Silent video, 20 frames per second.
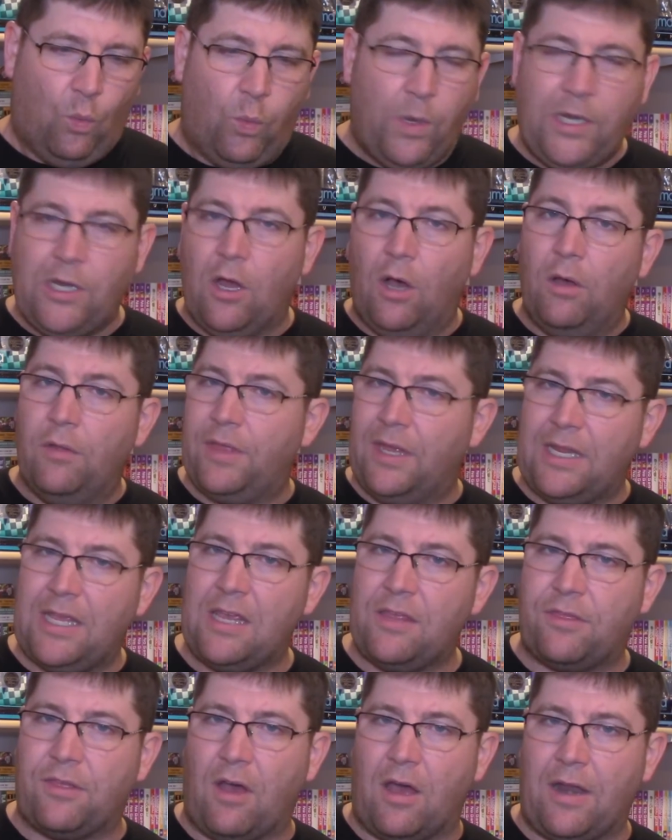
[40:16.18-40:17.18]
we know that
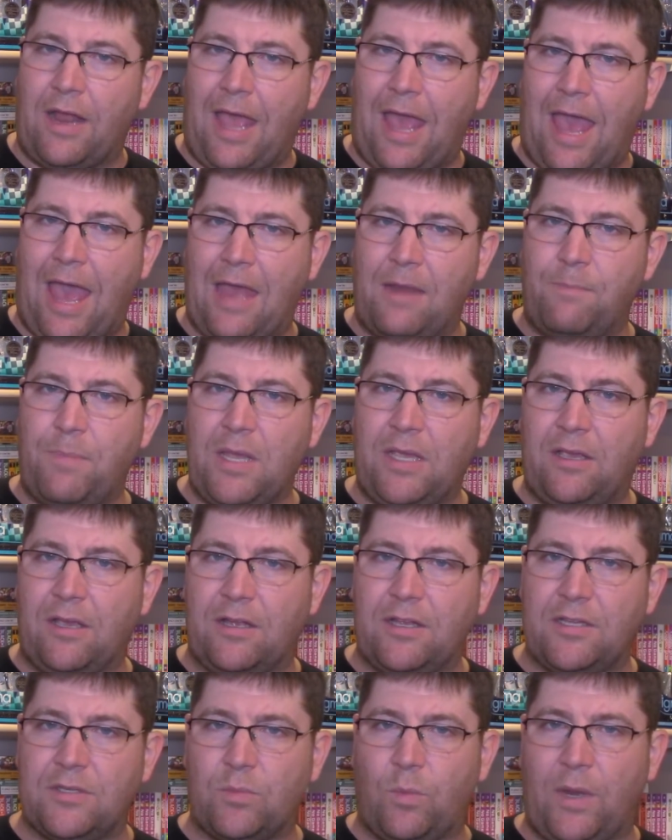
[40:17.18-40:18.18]
he thought ahead
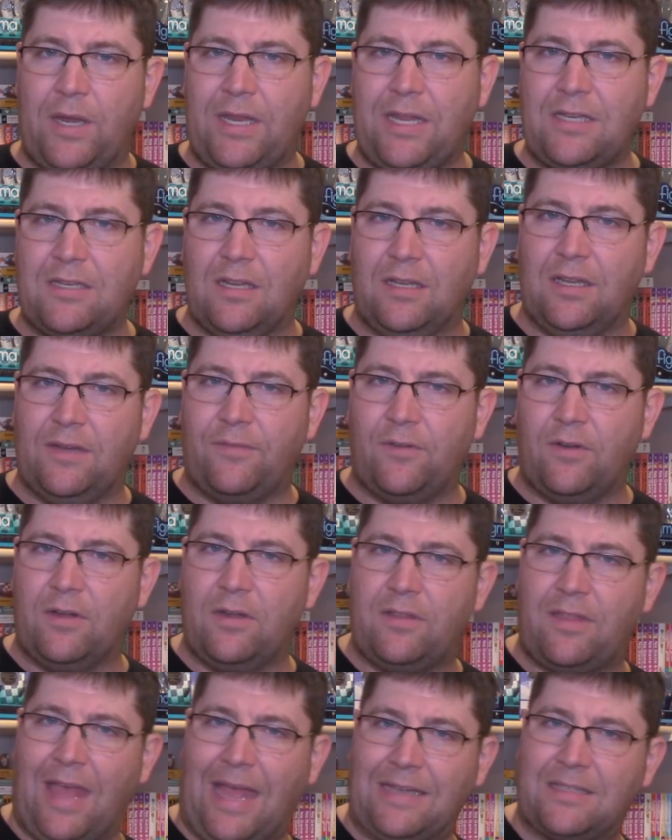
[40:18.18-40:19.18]
because when he
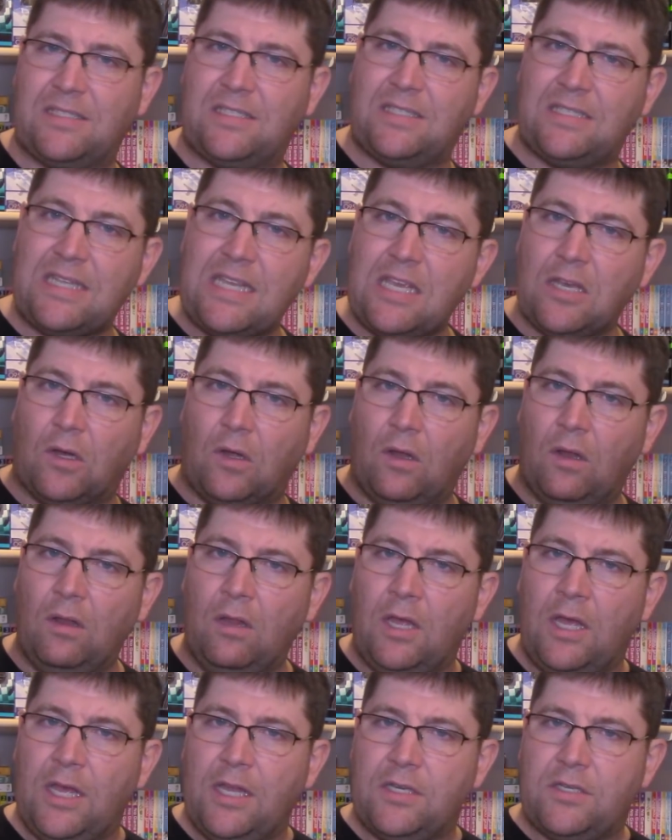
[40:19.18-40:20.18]
delivered that
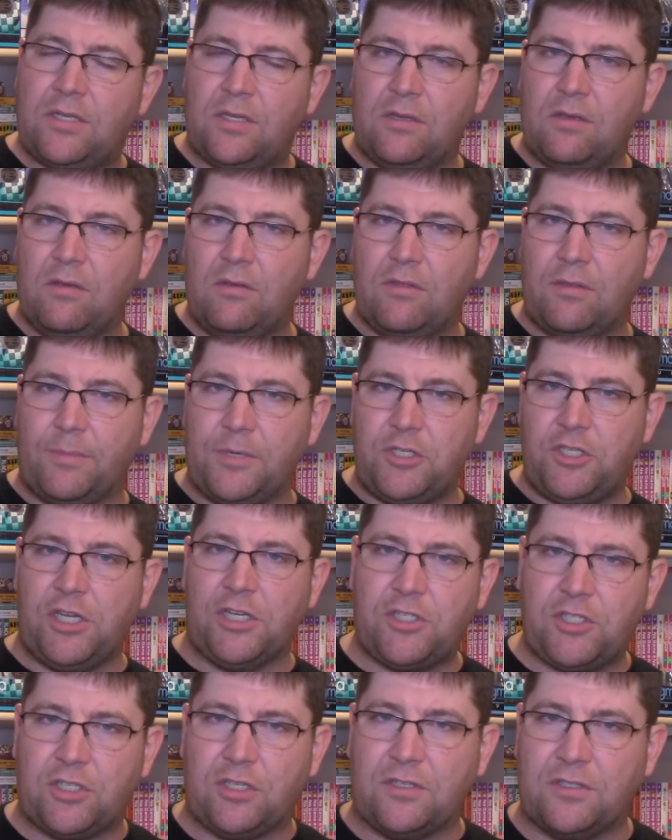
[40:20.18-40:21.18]
seal to the
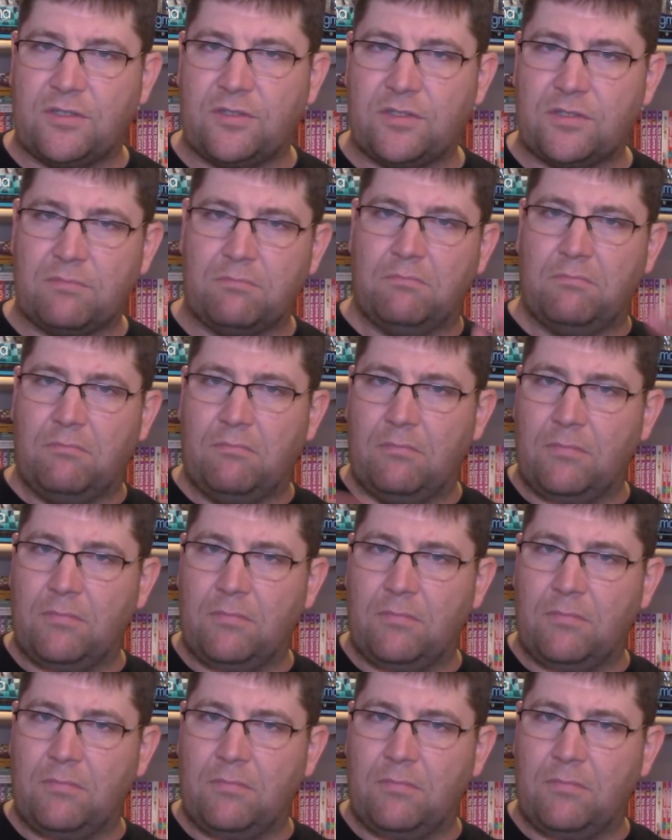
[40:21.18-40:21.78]
magician's,